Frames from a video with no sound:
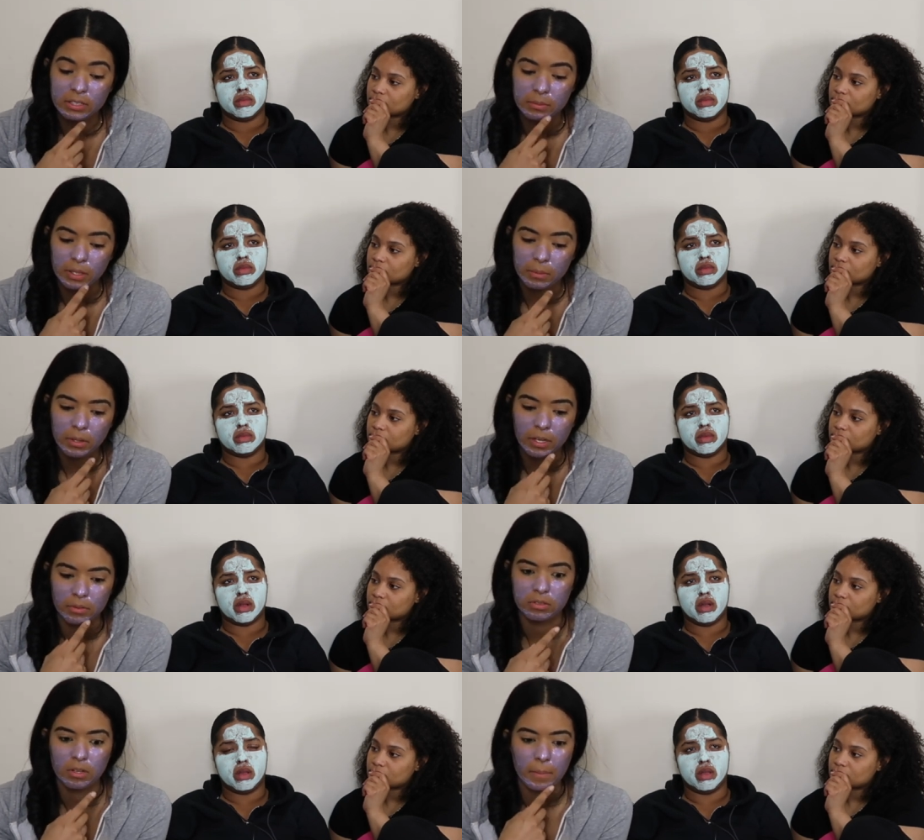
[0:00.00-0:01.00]
Speaker 1: something.
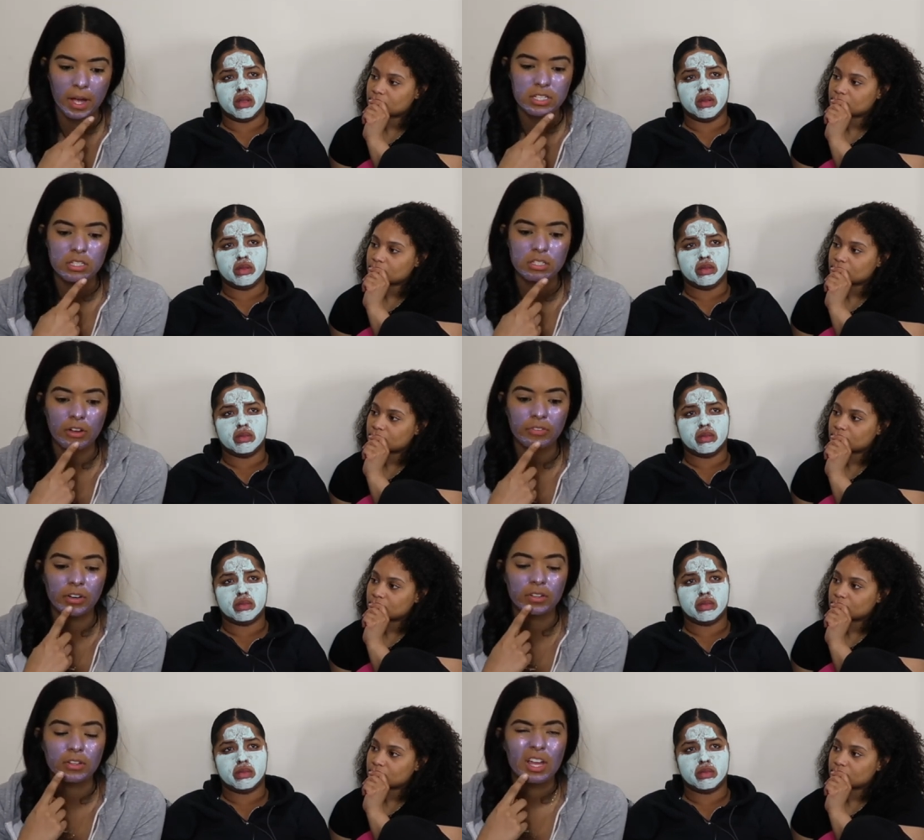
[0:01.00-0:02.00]
But imagine you're
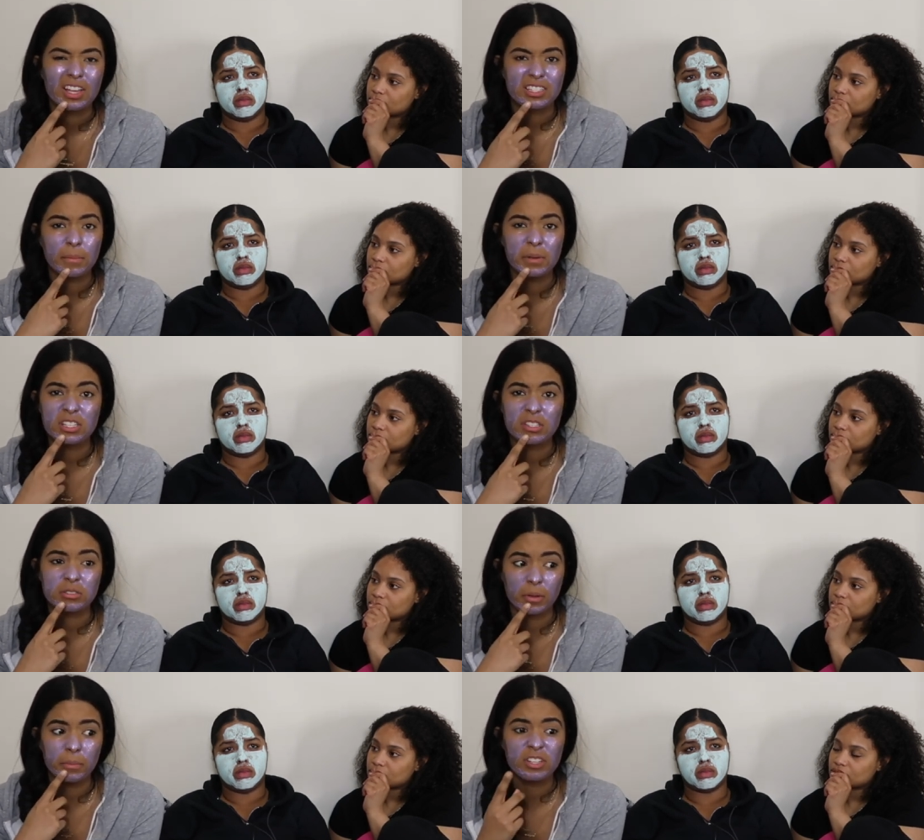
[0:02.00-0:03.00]
fucking
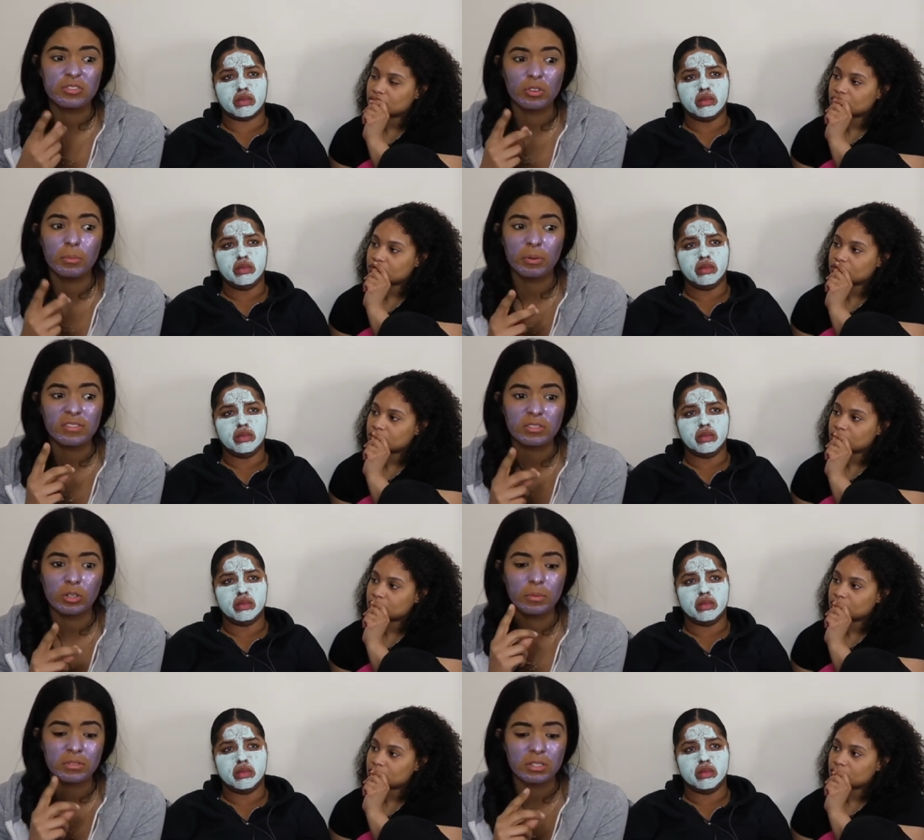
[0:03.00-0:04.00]
somebody's somebody's real brave
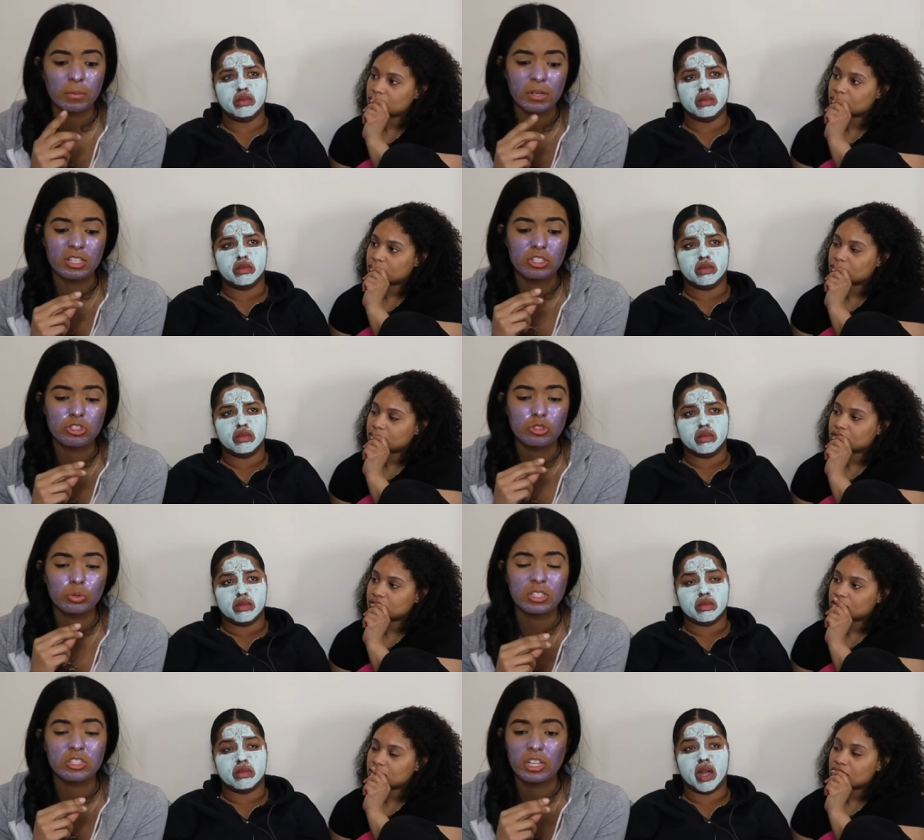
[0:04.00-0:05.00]
to go up to somebody and just
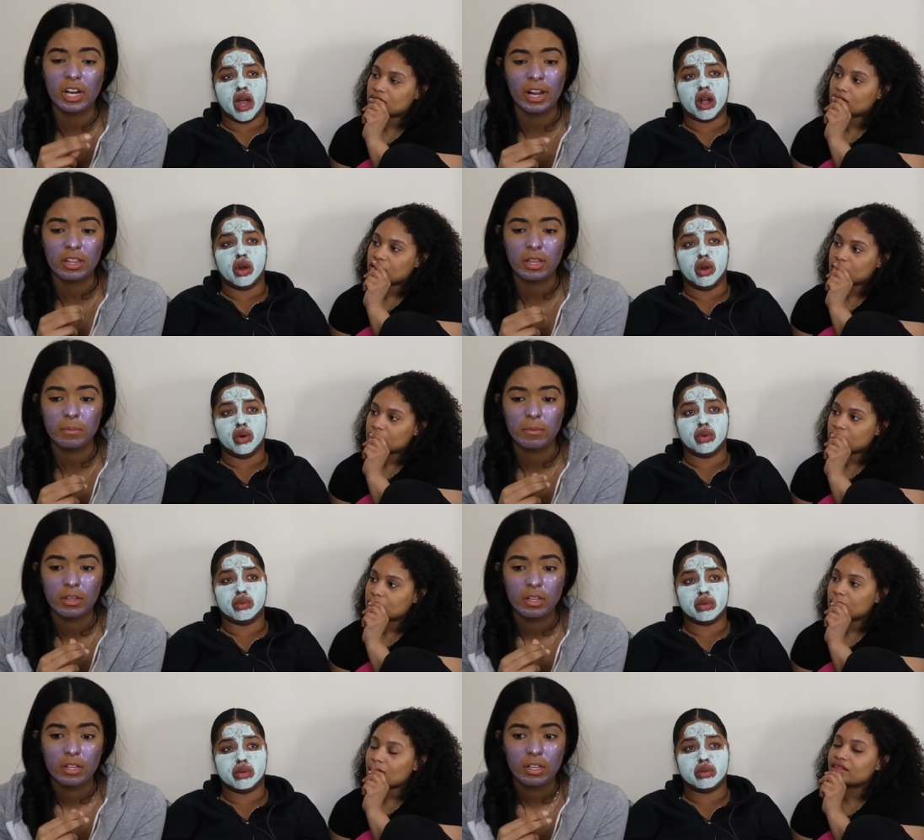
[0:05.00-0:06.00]
shoot the shit that out of
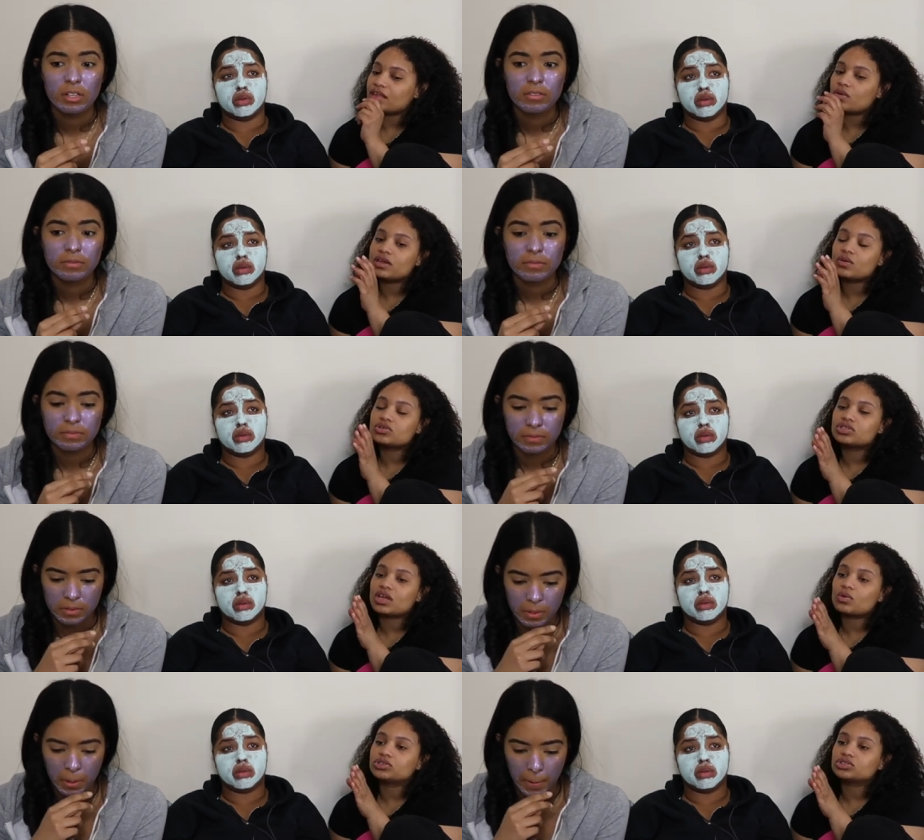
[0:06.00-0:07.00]
them.
Speaker 2: And they were, he was
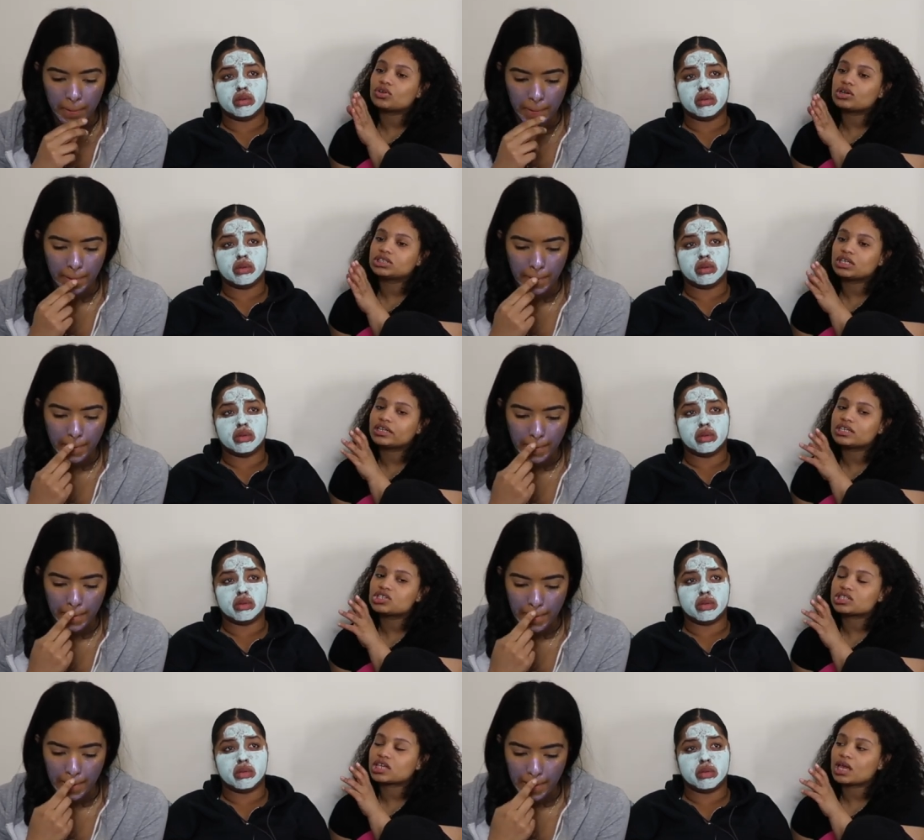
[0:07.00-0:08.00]
they were just all chilling.
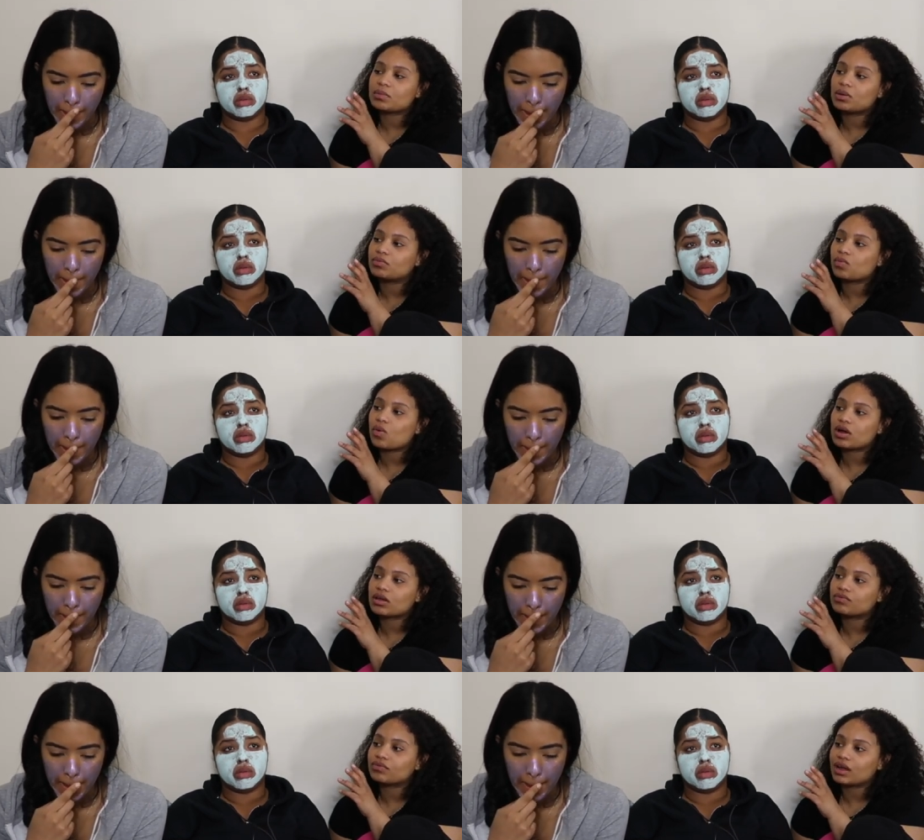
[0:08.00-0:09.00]
He just came up
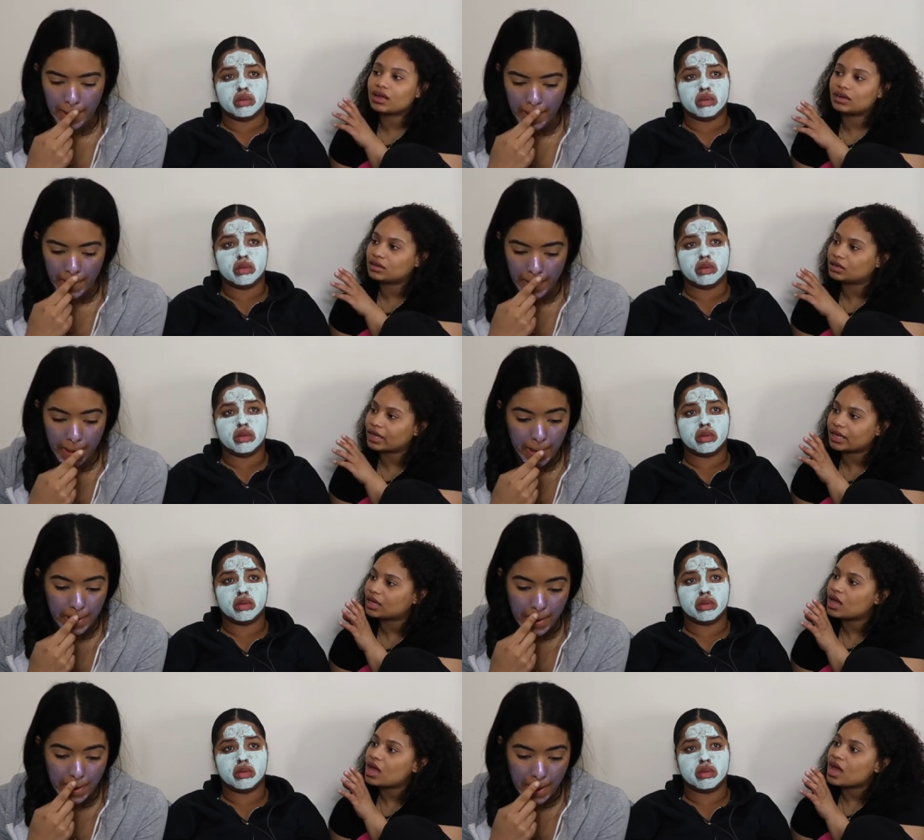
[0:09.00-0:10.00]
walking regular,
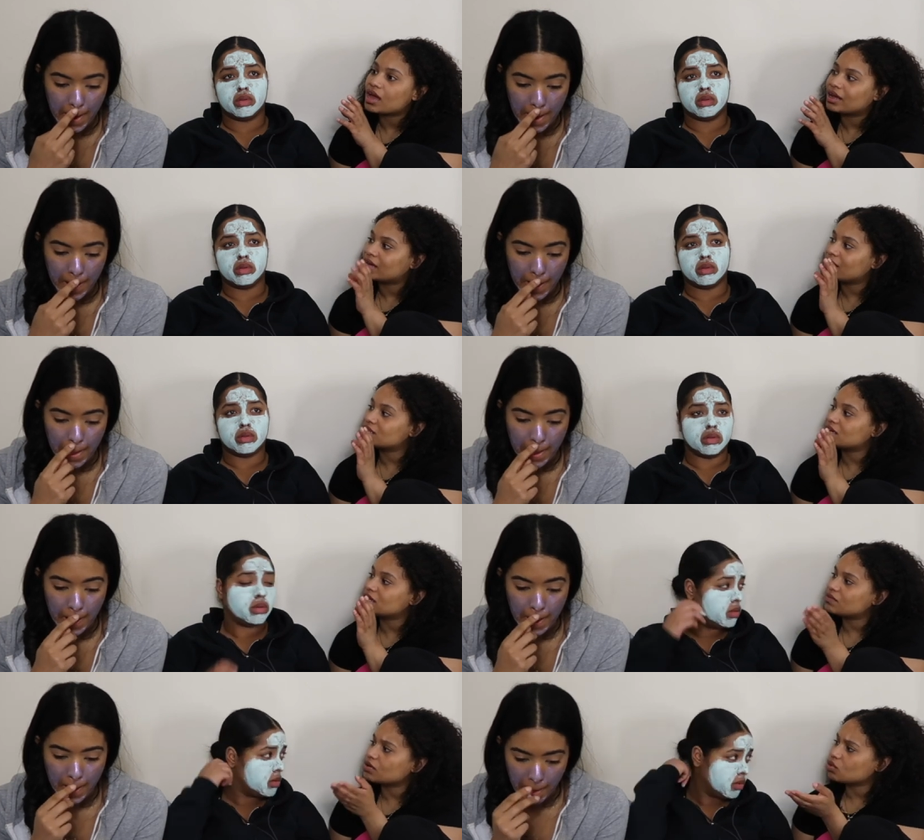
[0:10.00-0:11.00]
like yeah. He
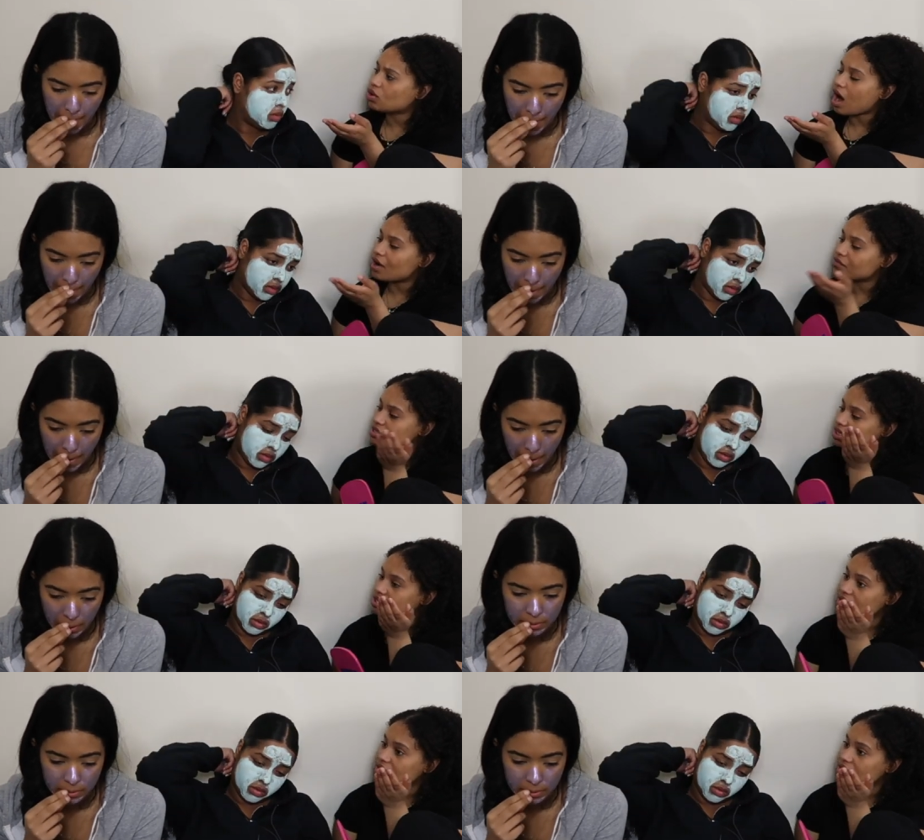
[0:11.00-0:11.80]
didn't even know. Obviously, he